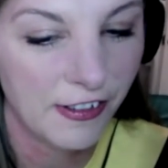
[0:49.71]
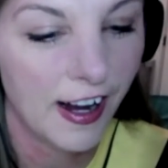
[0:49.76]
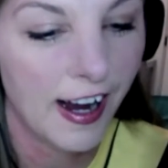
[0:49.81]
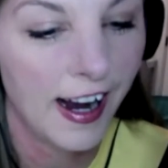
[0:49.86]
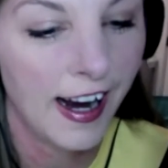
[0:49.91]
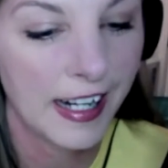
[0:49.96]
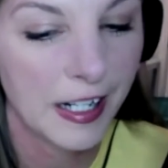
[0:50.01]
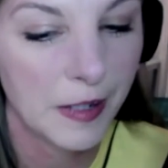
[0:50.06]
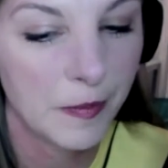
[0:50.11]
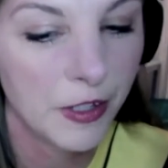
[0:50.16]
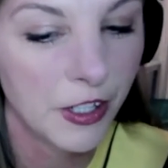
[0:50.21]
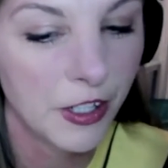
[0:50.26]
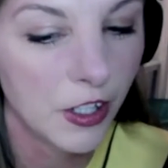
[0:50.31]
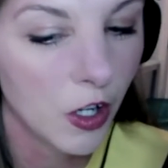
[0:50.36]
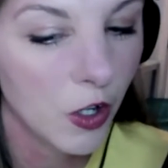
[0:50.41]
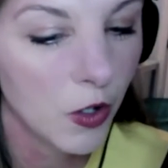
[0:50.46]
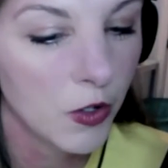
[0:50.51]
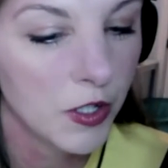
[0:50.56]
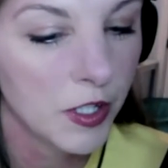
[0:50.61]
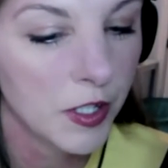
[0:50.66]
I am your
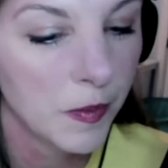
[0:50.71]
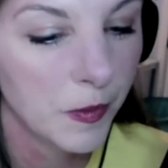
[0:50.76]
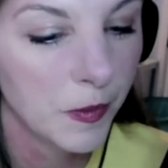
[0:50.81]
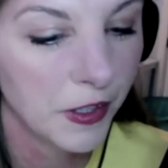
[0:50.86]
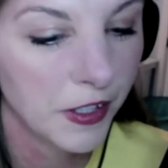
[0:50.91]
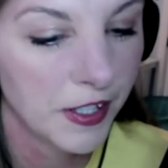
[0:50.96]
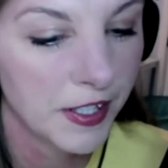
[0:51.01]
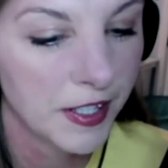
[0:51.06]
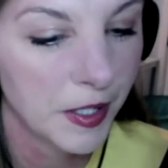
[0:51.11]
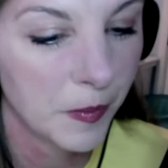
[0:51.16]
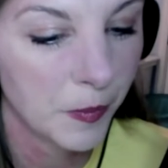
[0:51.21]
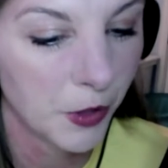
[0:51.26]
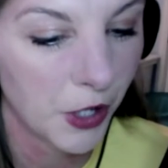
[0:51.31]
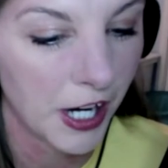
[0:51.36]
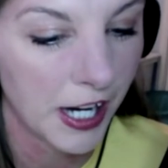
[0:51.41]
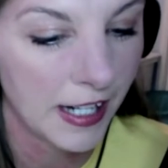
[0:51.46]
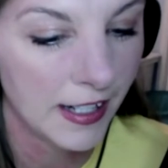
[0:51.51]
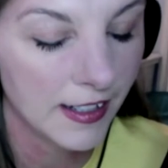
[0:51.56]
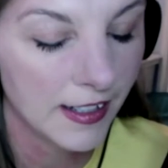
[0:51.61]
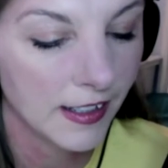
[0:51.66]
host, Melissa Bright.